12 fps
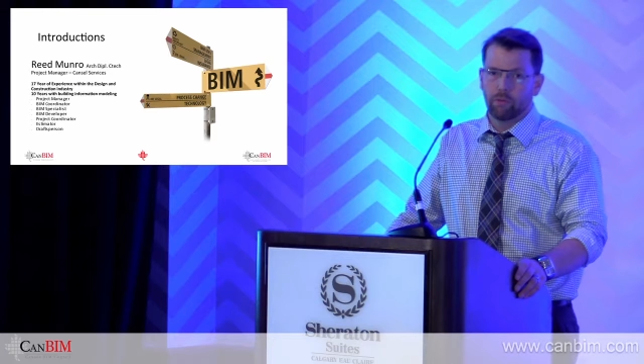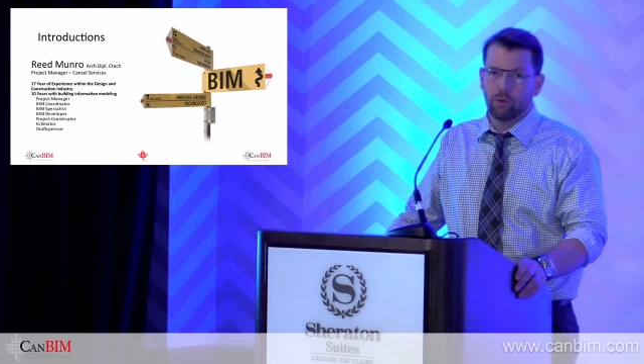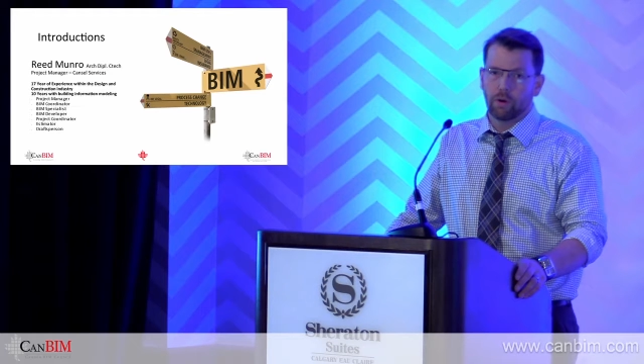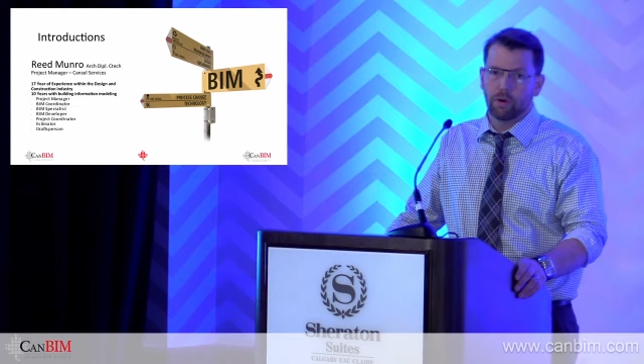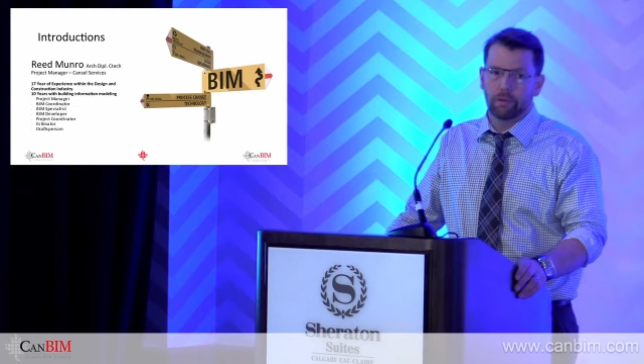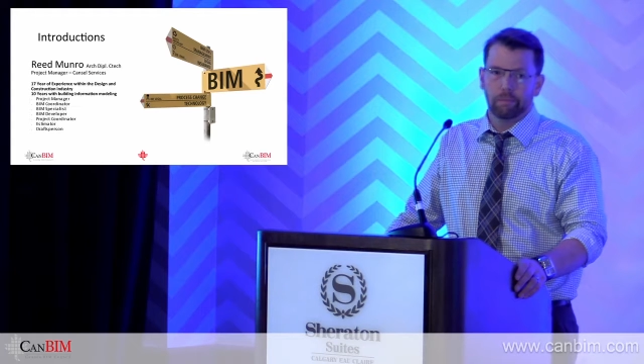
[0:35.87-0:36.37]
I've
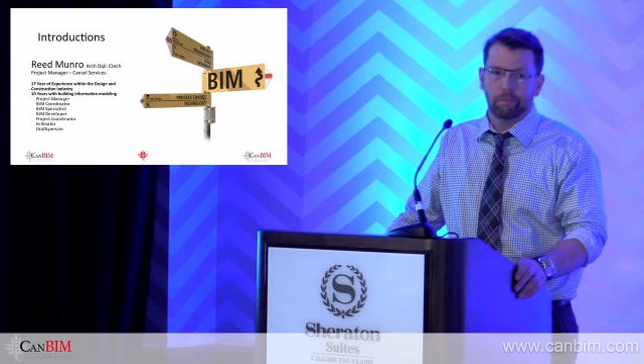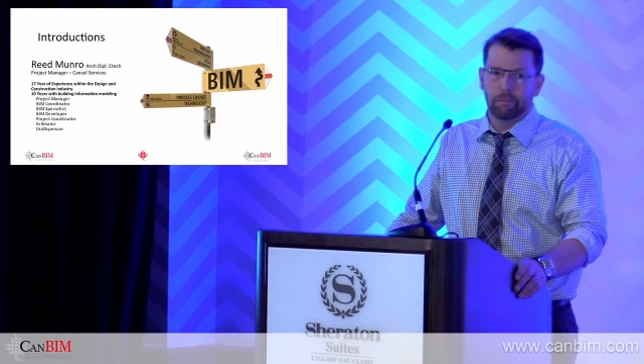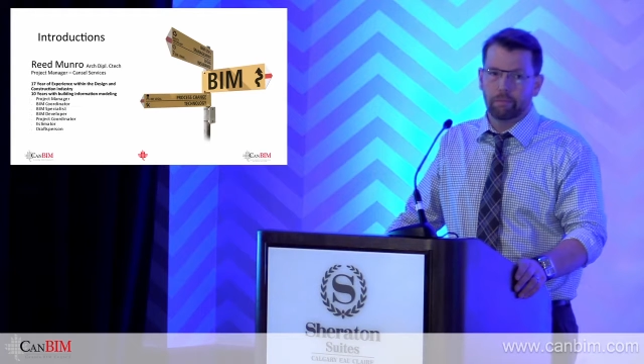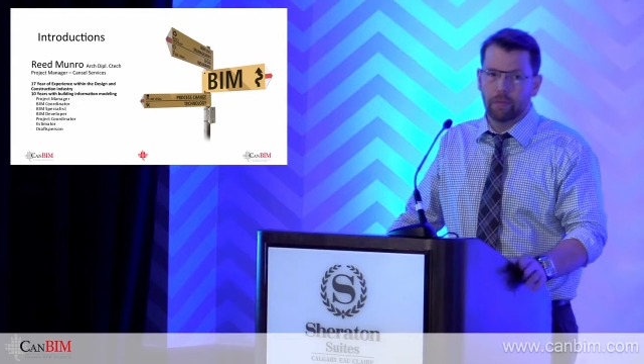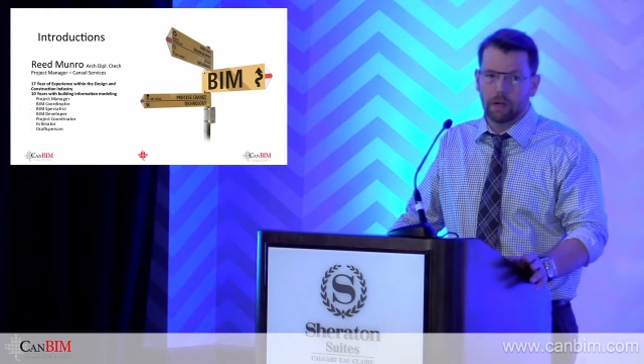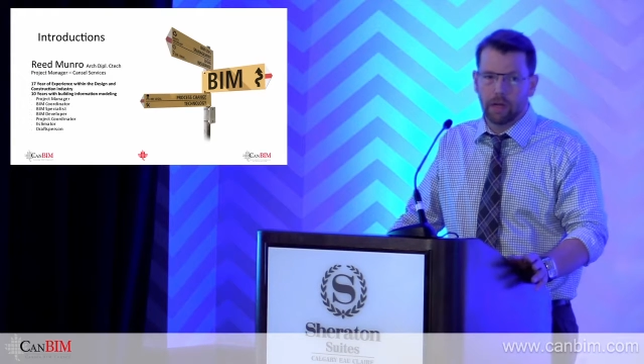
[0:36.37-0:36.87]
worn
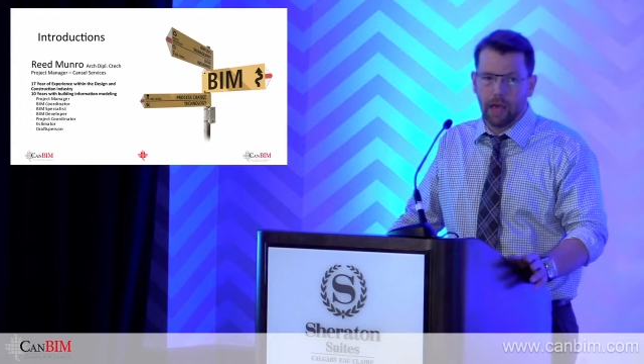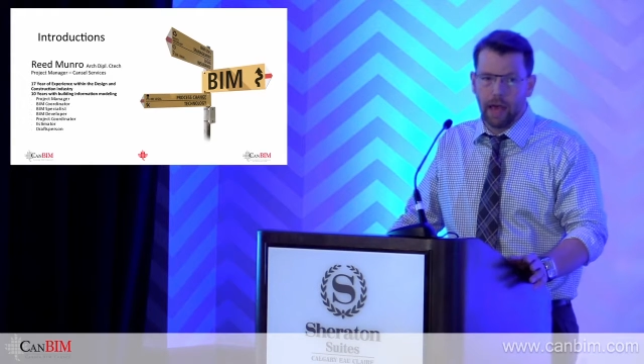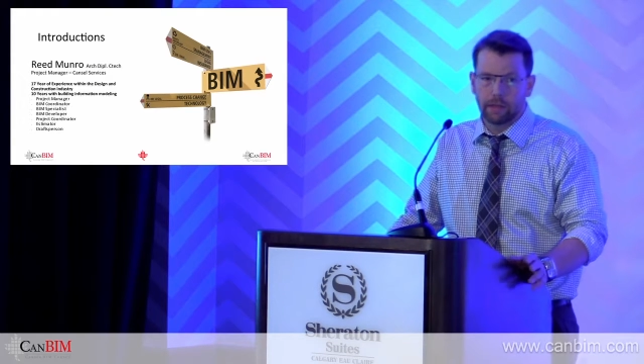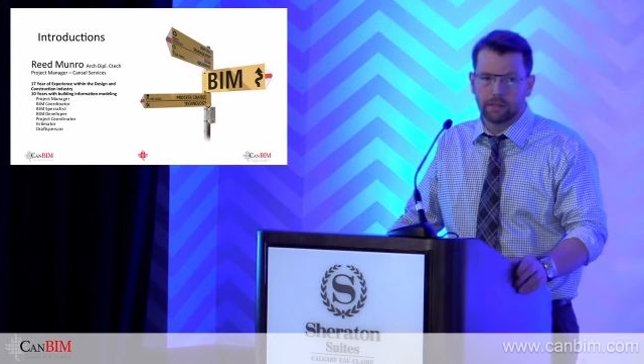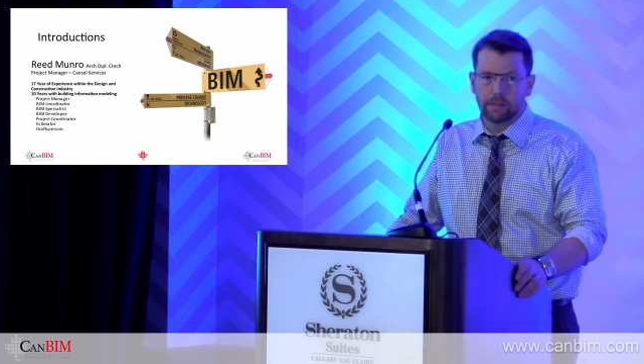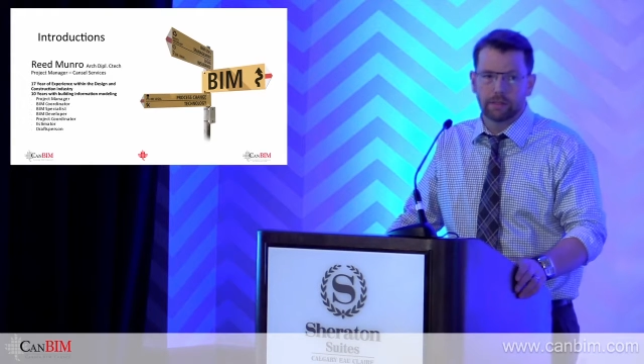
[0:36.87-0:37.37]
many
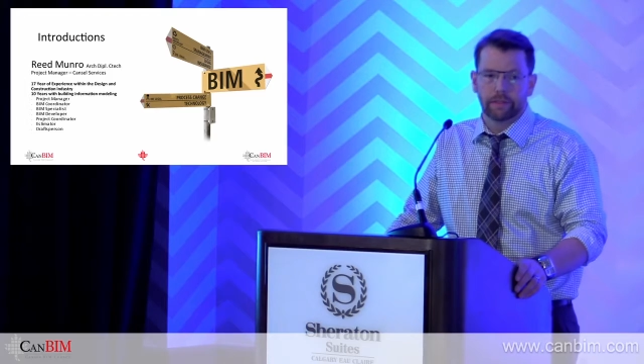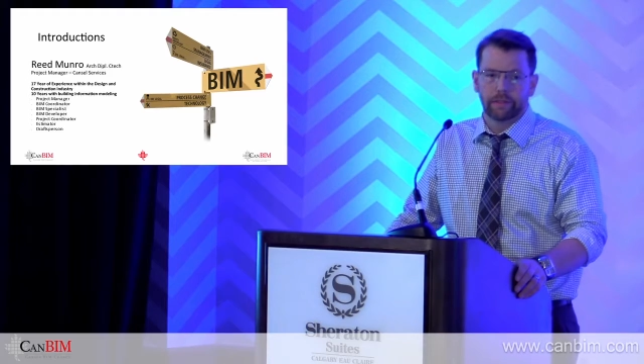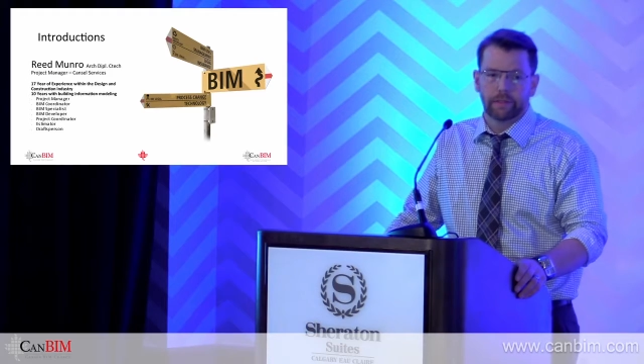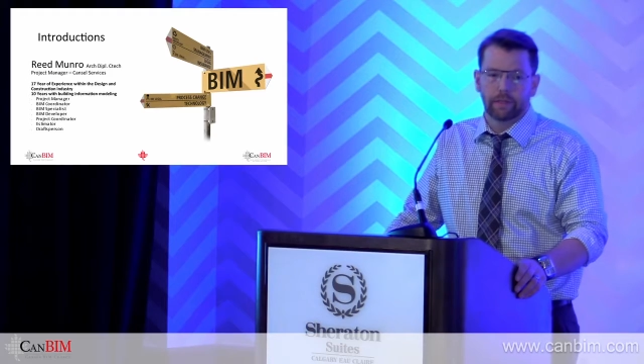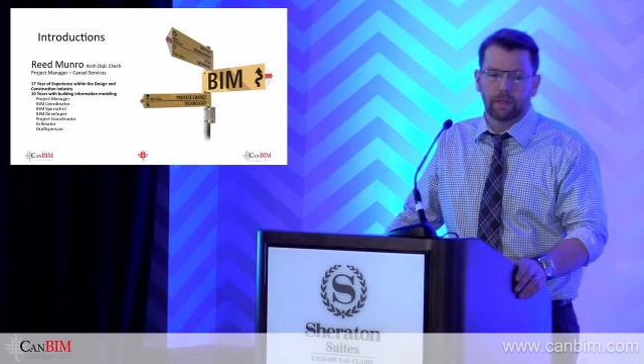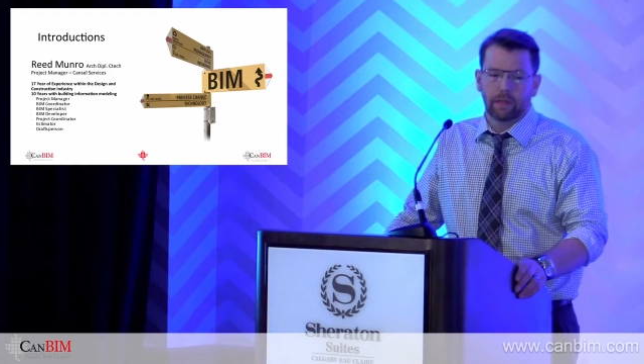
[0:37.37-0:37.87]
hats.
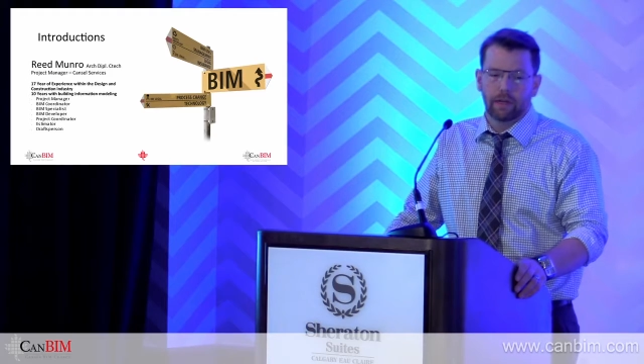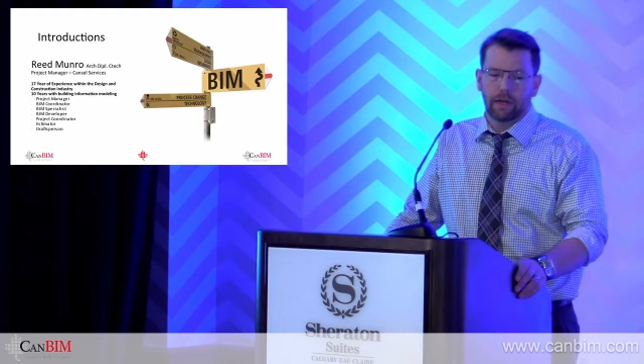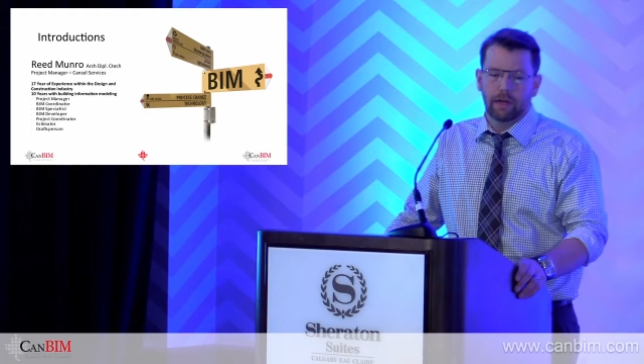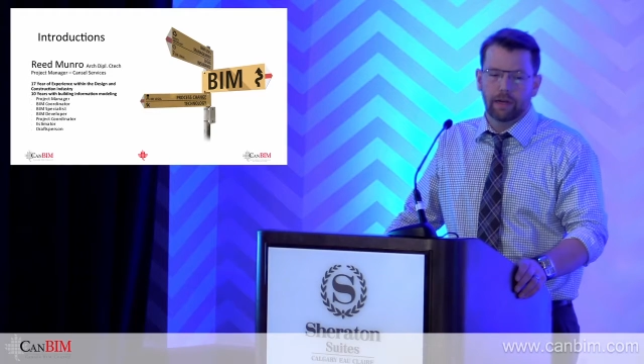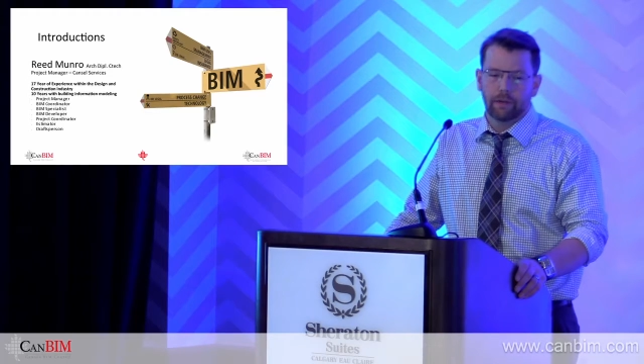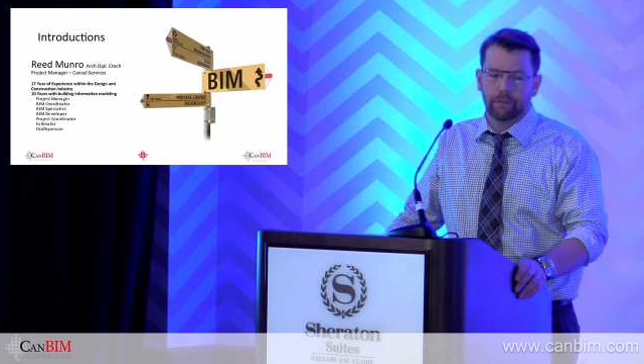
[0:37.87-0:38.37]

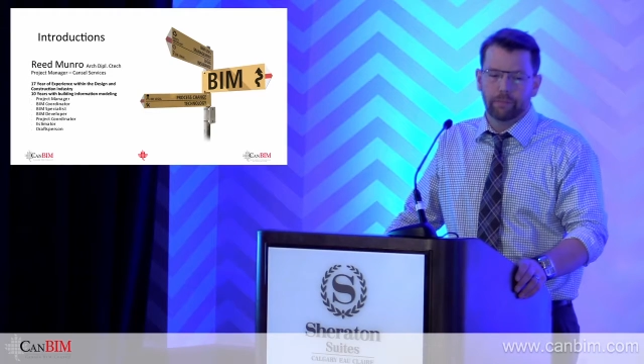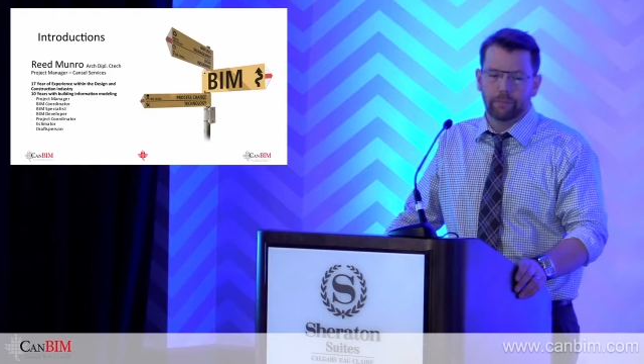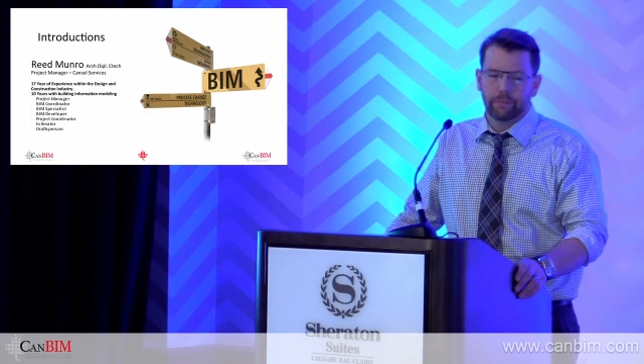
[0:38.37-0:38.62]
I